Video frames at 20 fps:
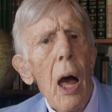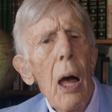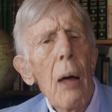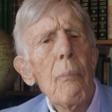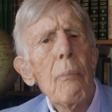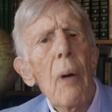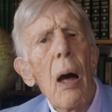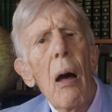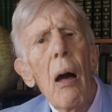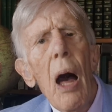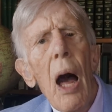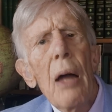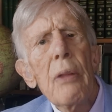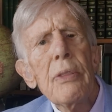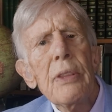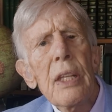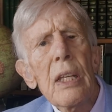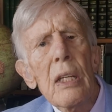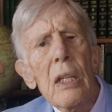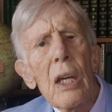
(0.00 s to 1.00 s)
Um, I
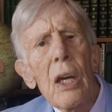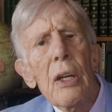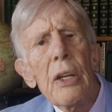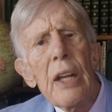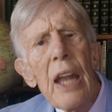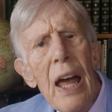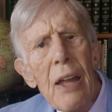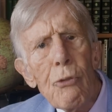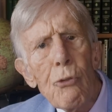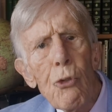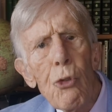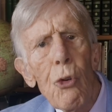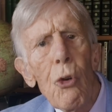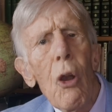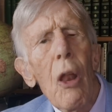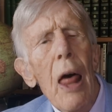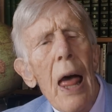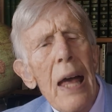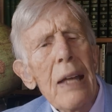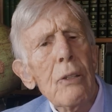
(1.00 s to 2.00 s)
think a
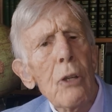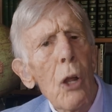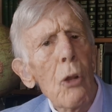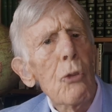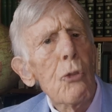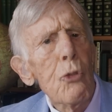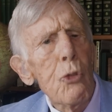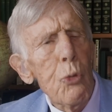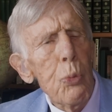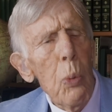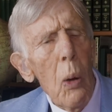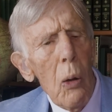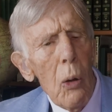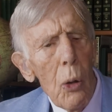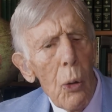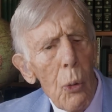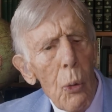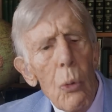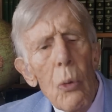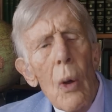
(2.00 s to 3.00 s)
natural adult
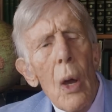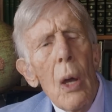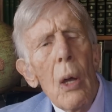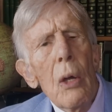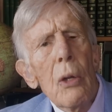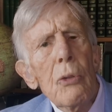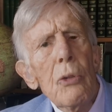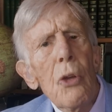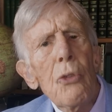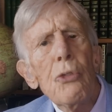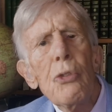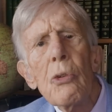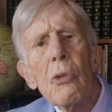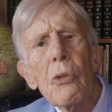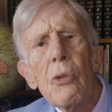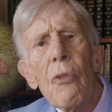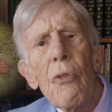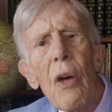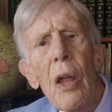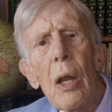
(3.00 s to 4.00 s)
swallow
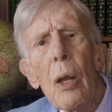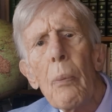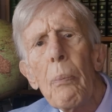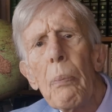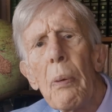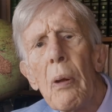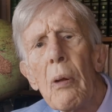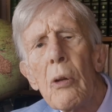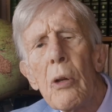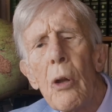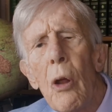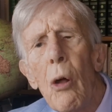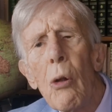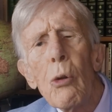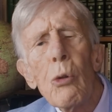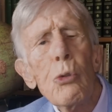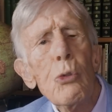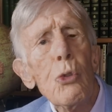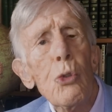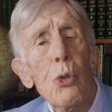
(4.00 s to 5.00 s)
doesn't develop
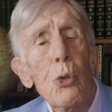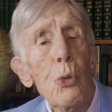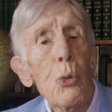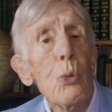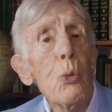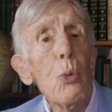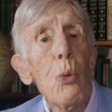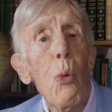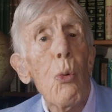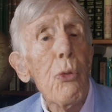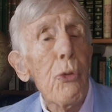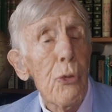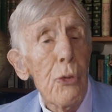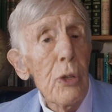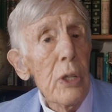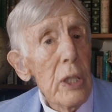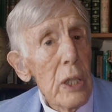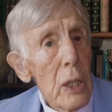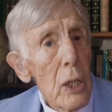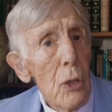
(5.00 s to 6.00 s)
until two or
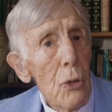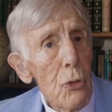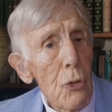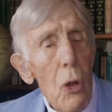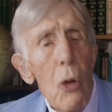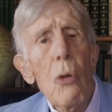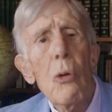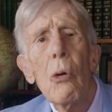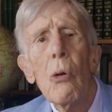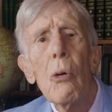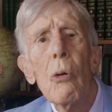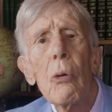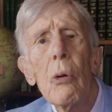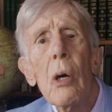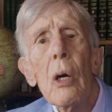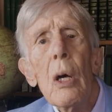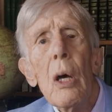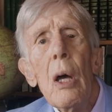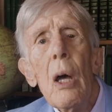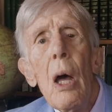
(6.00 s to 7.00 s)
three years old.
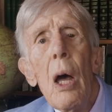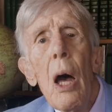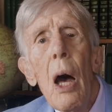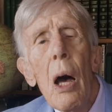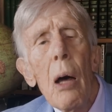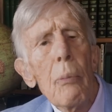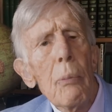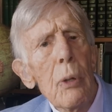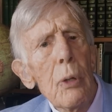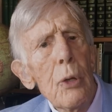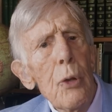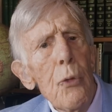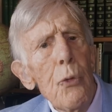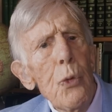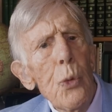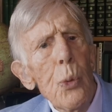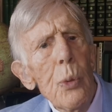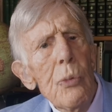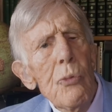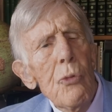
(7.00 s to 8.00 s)
I mean,
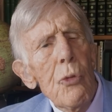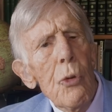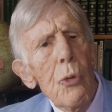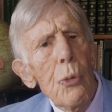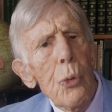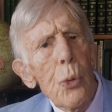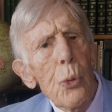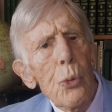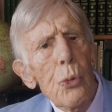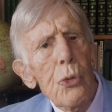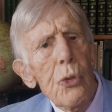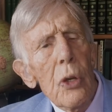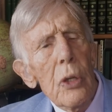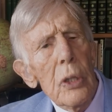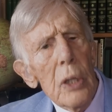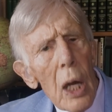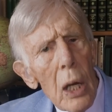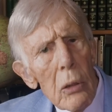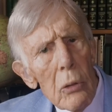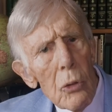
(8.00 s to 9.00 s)
if you introduce a
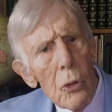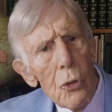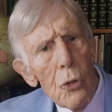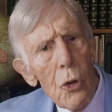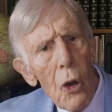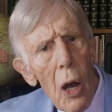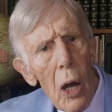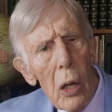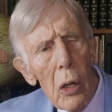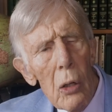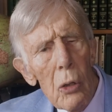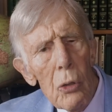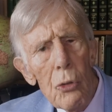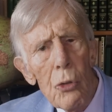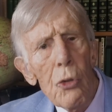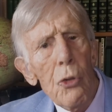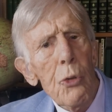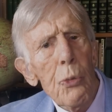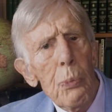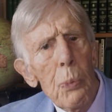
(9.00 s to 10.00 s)
young child
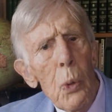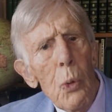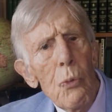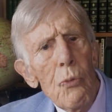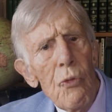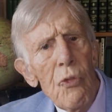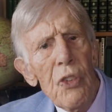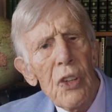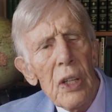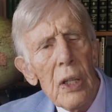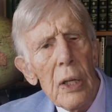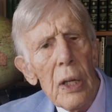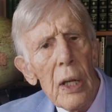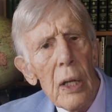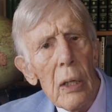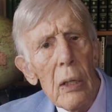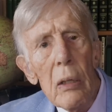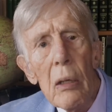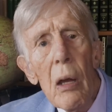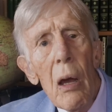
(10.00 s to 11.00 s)
to spoon
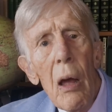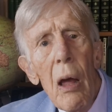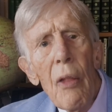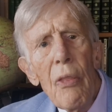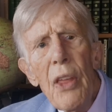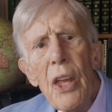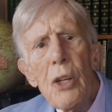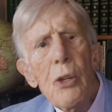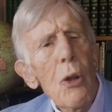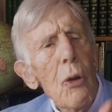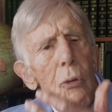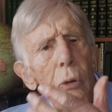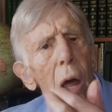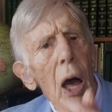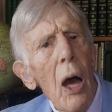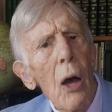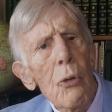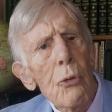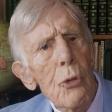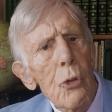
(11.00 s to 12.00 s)
feeding, they don't know
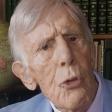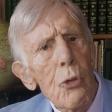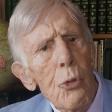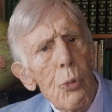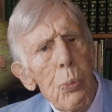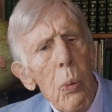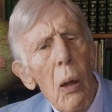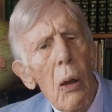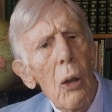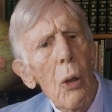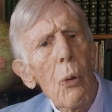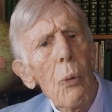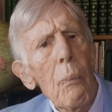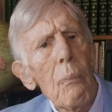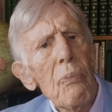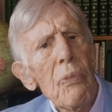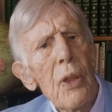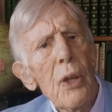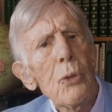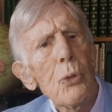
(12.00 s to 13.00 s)
how to swallow.
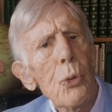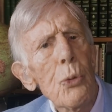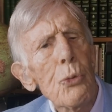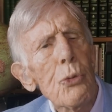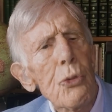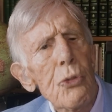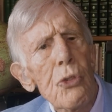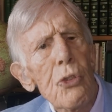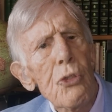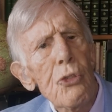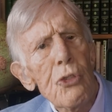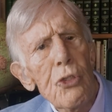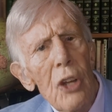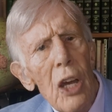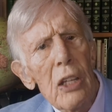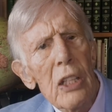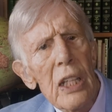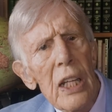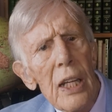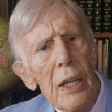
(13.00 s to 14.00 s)
They're used to
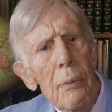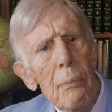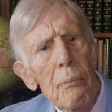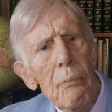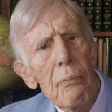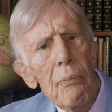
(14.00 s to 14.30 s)
sucking.